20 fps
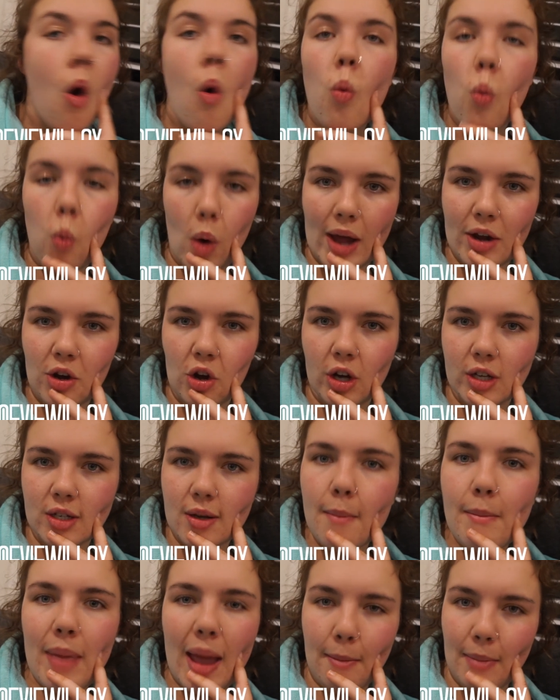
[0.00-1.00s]
Why not?
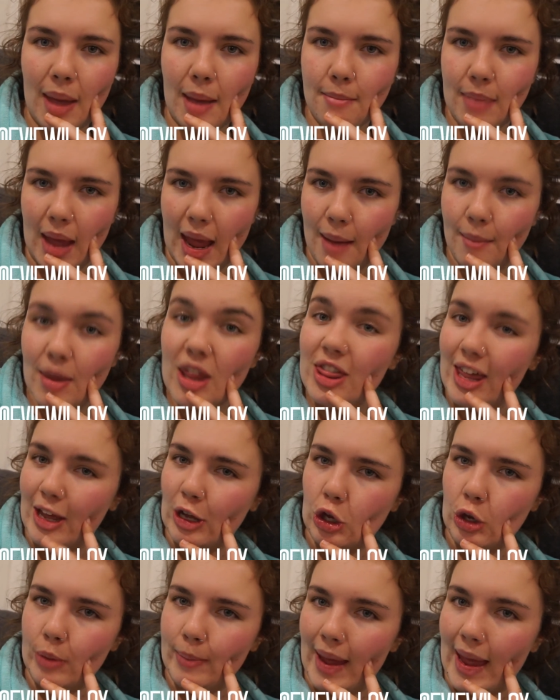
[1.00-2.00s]
Bam, bam, bam.
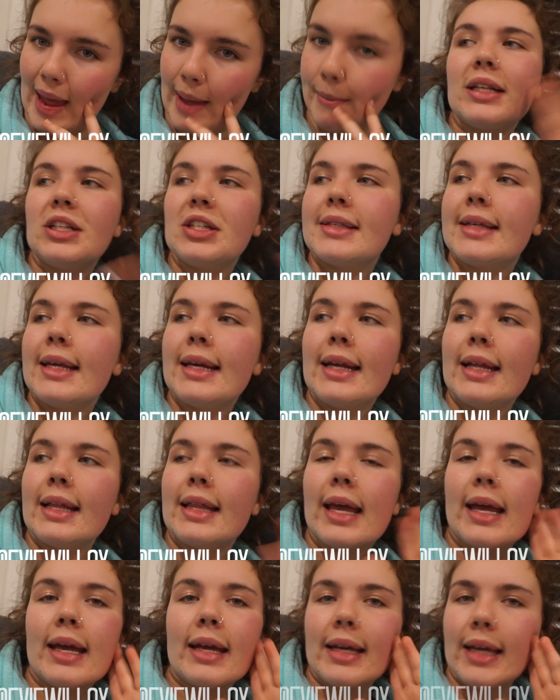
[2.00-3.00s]
Thank you, ma'am. Just get it in
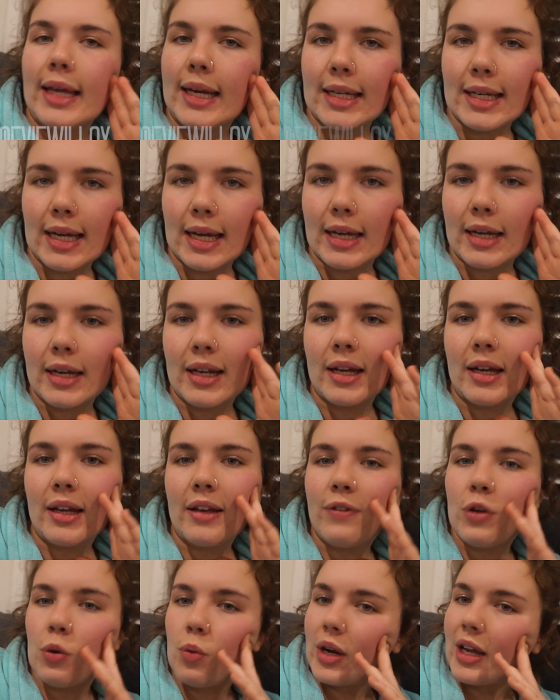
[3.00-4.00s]
there, get it done
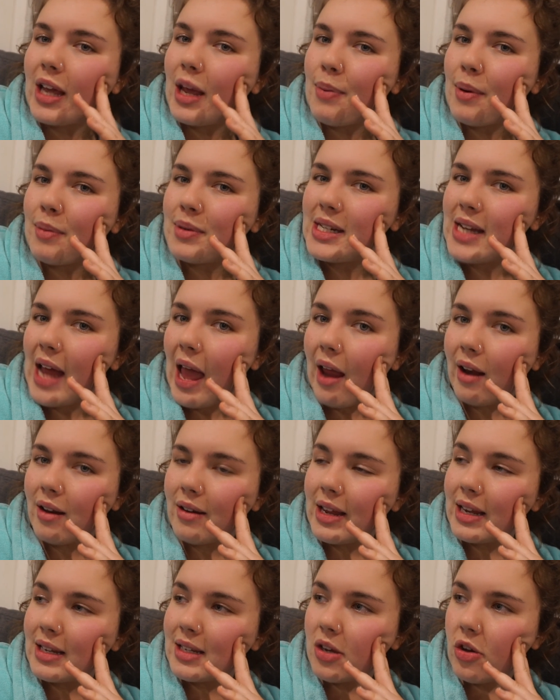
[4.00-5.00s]
if you want to keep up to date.
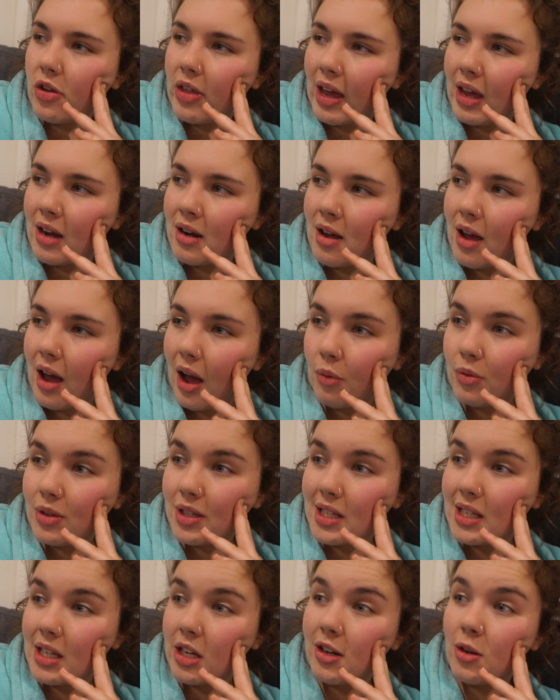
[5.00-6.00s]
Until then, I will
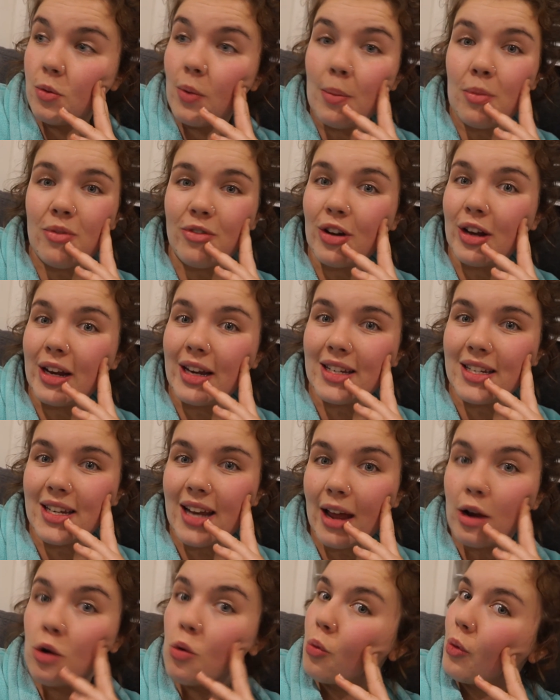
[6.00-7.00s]
see you when we've got
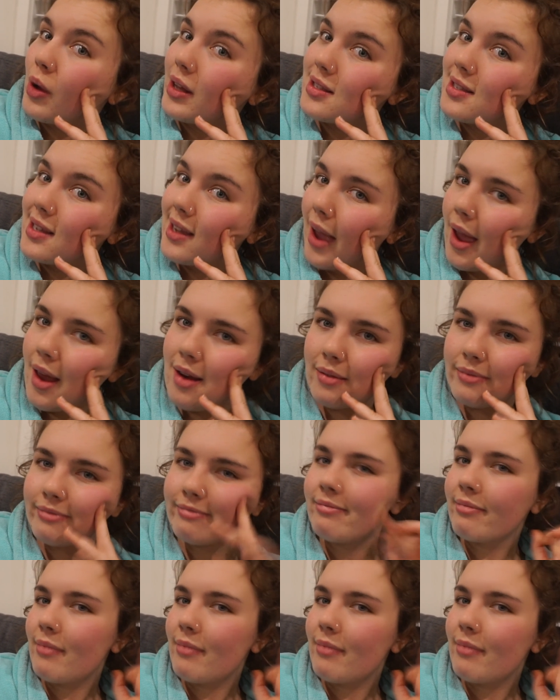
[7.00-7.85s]
internet once again.